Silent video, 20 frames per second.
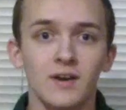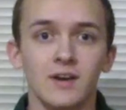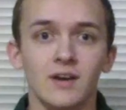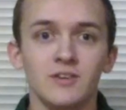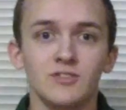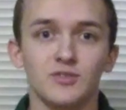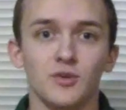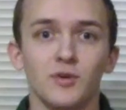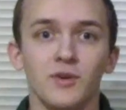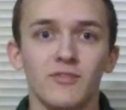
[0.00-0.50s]

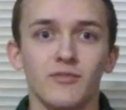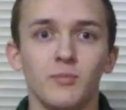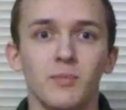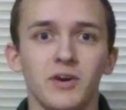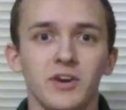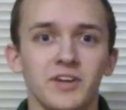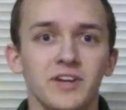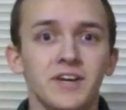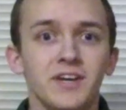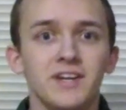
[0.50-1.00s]
How's it going,
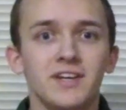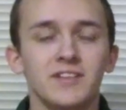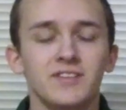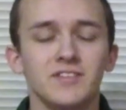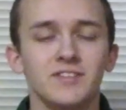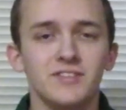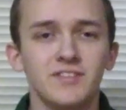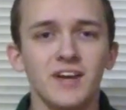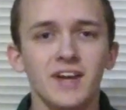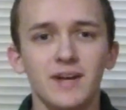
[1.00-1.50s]
everybody?
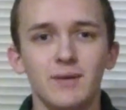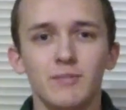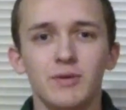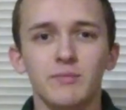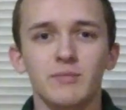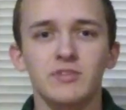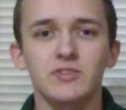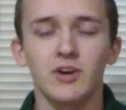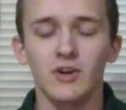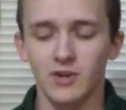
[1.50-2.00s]
Today I'm going
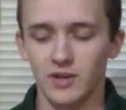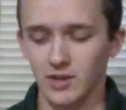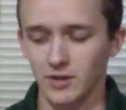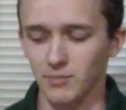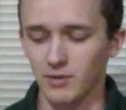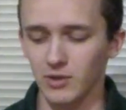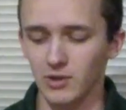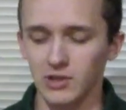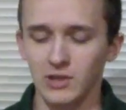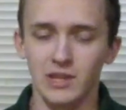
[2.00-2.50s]
to be talking
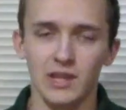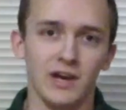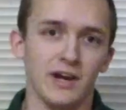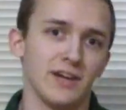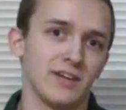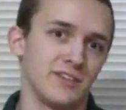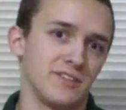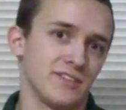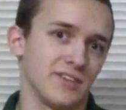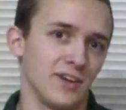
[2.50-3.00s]
about
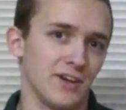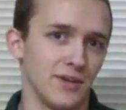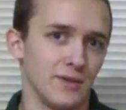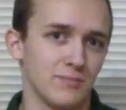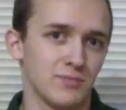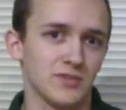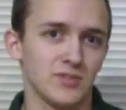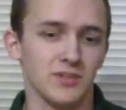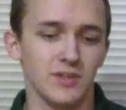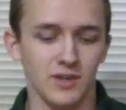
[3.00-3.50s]
line
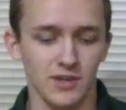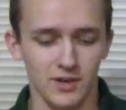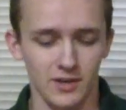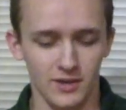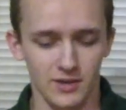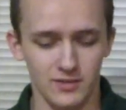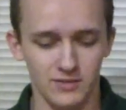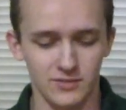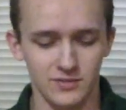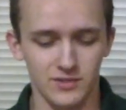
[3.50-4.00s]
types,
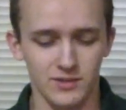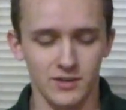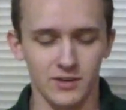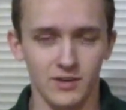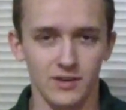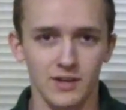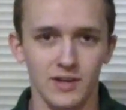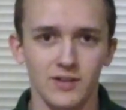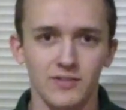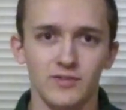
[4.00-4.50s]
and
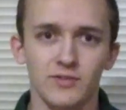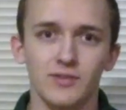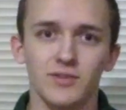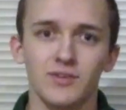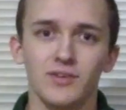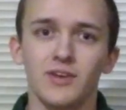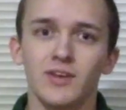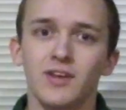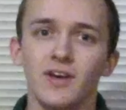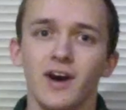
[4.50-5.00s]
I got
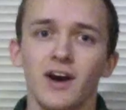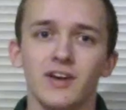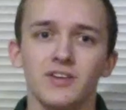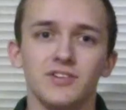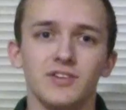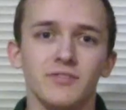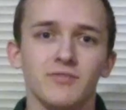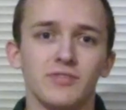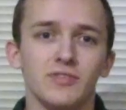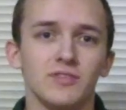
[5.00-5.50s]
the
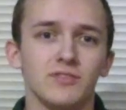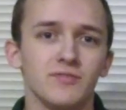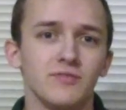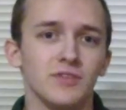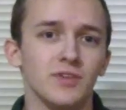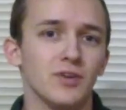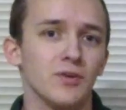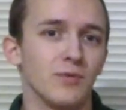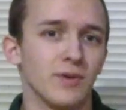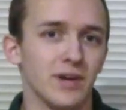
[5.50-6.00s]
idea for this
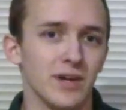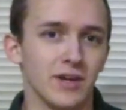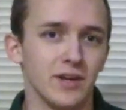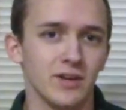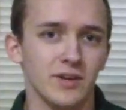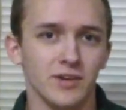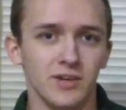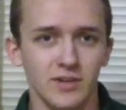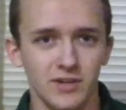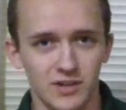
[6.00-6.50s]
video when I
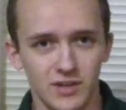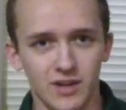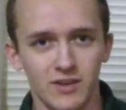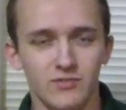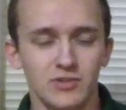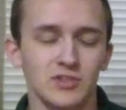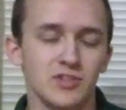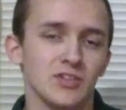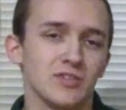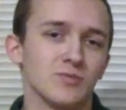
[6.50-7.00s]
had a
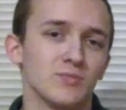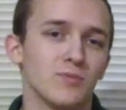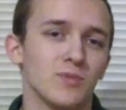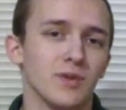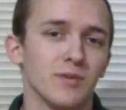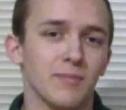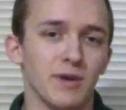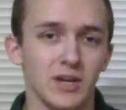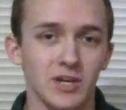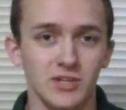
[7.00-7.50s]
conversation with
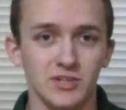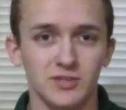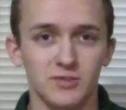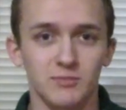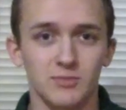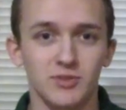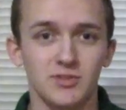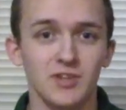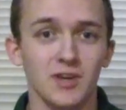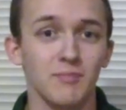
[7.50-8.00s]
one of my
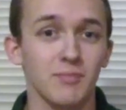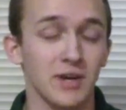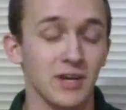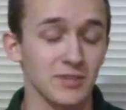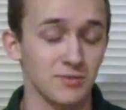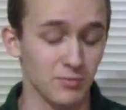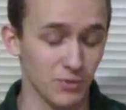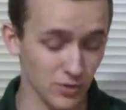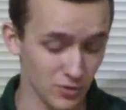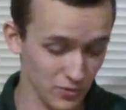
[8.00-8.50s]
customers at
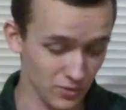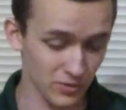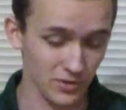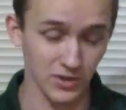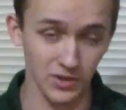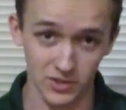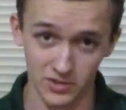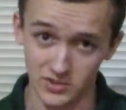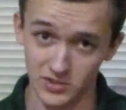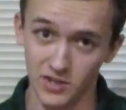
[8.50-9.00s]
Bass Pro.
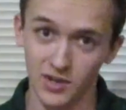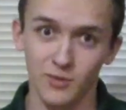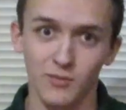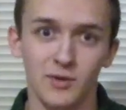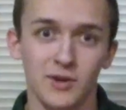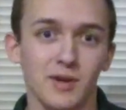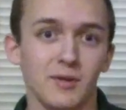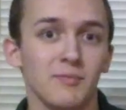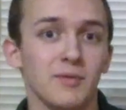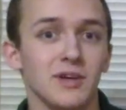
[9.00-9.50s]
Yes, I
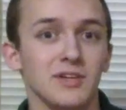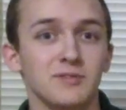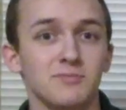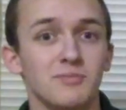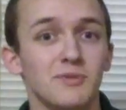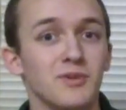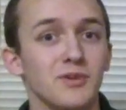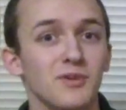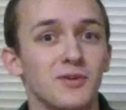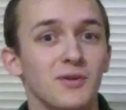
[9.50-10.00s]
work at Bass
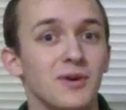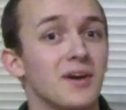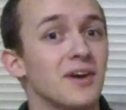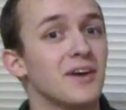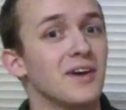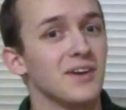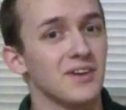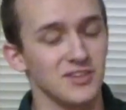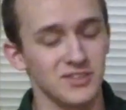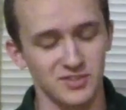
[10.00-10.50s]
Pro.
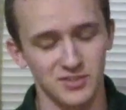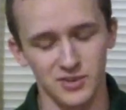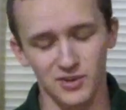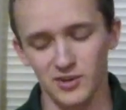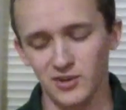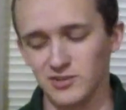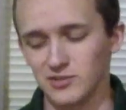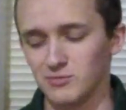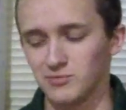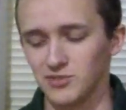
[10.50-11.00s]
It's an
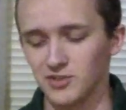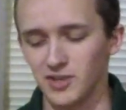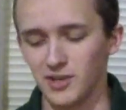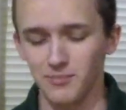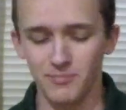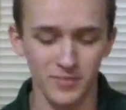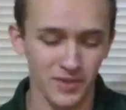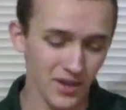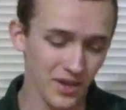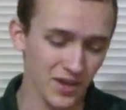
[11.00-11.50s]
awesome
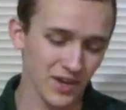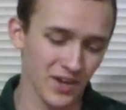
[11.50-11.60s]
job.